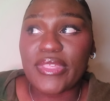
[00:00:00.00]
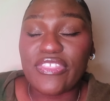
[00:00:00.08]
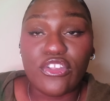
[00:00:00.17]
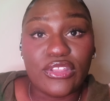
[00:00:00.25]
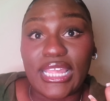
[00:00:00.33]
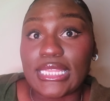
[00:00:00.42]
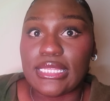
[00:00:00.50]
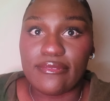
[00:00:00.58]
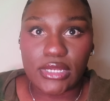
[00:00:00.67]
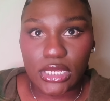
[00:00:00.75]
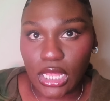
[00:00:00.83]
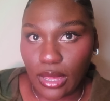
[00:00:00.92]
and they're like
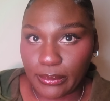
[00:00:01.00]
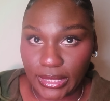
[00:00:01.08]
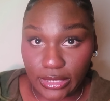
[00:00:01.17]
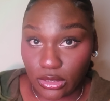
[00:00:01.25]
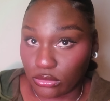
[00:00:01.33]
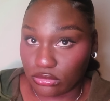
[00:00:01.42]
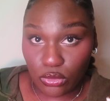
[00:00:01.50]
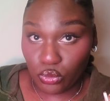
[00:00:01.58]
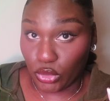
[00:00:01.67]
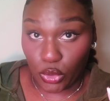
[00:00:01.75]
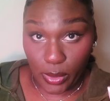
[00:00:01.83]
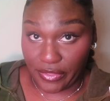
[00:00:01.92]
living it up, like
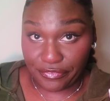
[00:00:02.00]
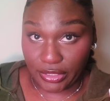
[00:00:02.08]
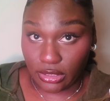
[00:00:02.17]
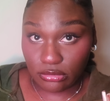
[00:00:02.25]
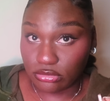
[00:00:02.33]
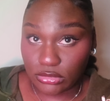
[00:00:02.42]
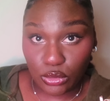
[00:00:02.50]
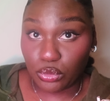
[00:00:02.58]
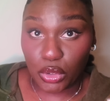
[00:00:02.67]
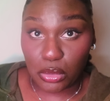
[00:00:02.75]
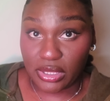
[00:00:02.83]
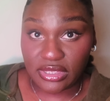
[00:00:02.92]
real wealthy, like
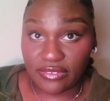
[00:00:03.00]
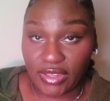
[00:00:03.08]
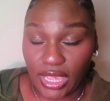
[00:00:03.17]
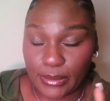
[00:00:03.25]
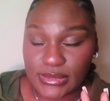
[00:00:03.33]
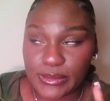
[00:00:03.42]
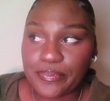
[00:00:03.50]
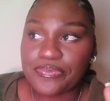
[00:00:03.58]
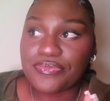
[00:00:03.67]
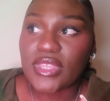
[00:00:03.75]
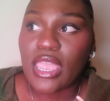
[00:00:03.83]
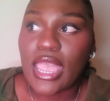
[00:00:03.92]
real wealthy vibes.
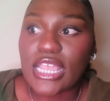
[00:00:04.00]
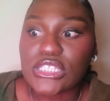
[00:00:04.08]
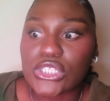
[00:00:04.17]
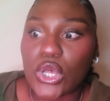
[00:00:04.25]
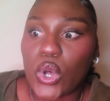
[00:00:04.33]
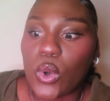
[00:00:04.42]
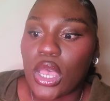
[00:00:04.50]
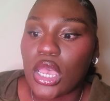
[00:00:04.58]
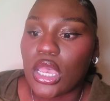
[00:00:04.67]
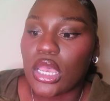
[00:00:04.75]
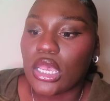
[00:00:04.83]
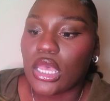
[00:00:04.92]
And so
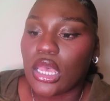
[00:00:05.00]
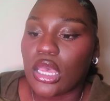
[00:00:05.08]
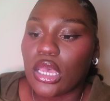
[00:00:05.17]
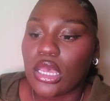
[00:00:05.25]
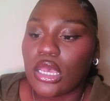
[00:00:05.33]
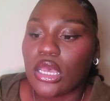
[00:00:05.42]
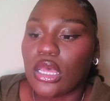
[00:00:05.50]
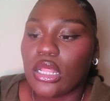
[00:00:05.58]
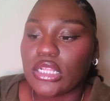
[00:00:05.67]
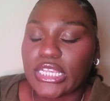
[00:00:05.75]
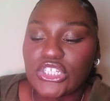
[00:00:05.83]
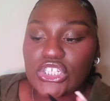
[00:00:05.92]

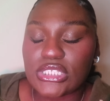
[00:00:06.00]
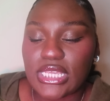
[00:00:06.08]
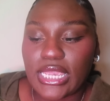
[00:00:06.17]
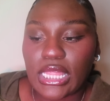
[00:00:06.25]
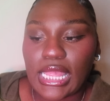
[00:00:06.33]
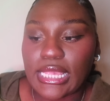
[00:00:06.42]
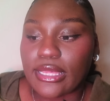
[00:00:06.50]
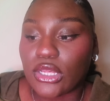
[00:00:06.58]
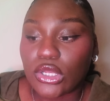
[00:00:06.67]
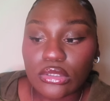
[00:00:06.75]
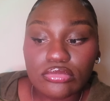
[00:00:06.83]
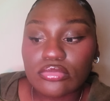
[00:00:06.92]
like she's saying like,
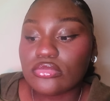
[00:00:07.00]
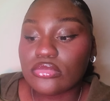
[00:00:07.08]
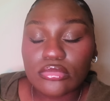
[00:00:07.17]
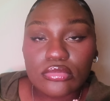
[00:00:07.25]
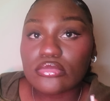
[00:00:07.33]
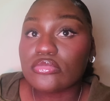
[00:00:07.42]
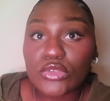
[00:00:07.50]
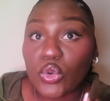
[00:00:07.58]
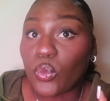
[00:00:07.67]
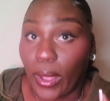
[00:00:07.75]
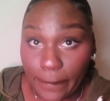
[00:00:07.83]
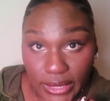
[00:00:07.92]

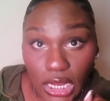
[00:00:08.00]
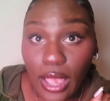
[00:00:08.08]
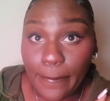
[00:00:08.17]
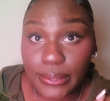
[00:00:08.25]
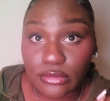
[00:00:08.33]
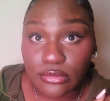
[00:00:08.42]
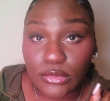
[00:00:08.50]
wrap it up,